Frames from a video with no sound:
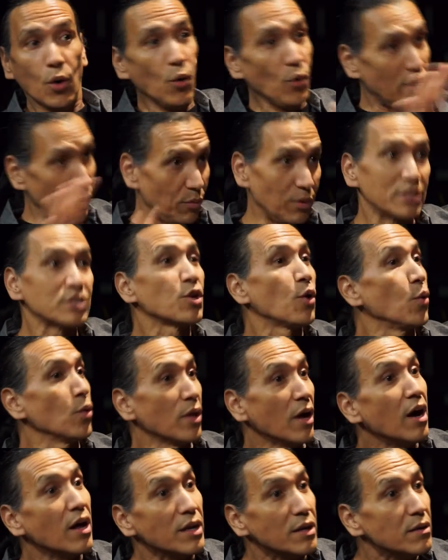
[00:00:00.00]
Okay, well let's
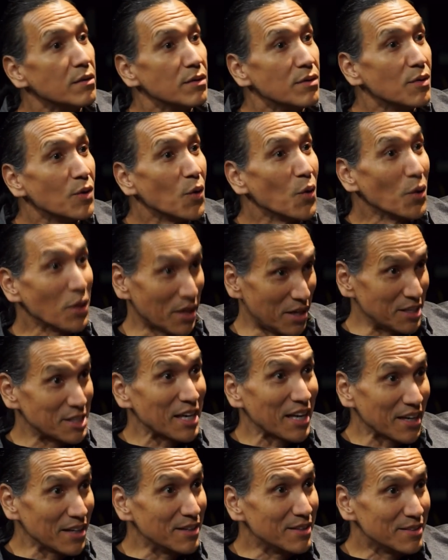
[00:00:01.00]
hold on. Hold on a
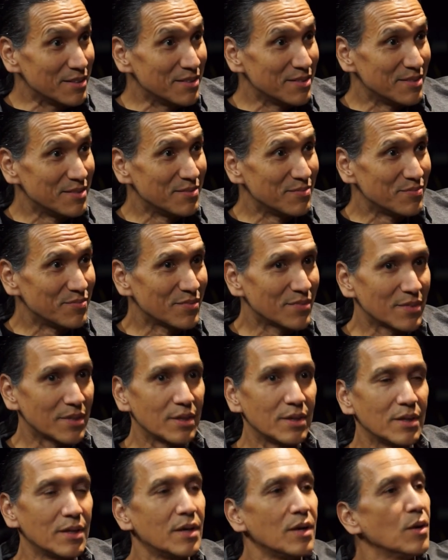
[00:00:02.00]
second.
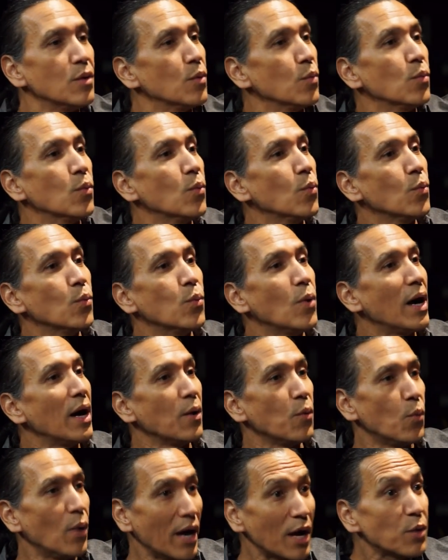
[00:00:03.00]

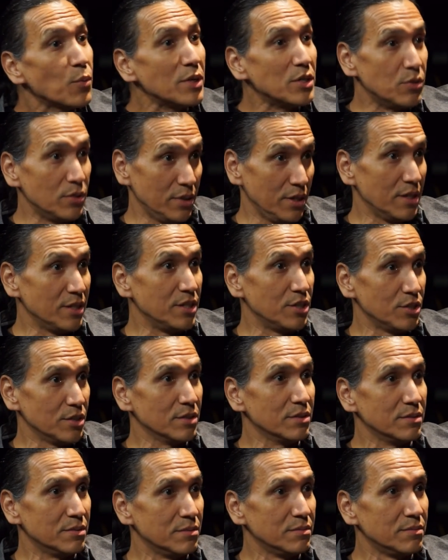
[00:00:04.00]
Why, why are we doing the
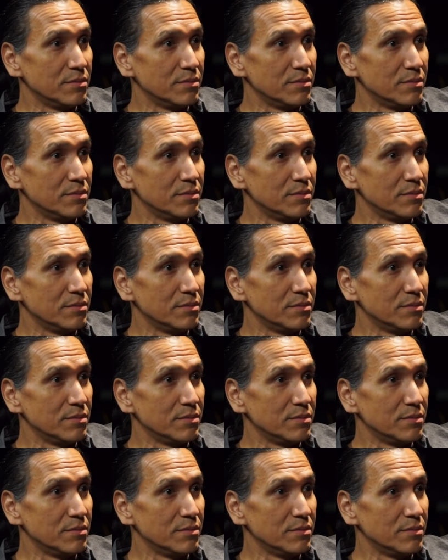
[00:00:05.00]
audition?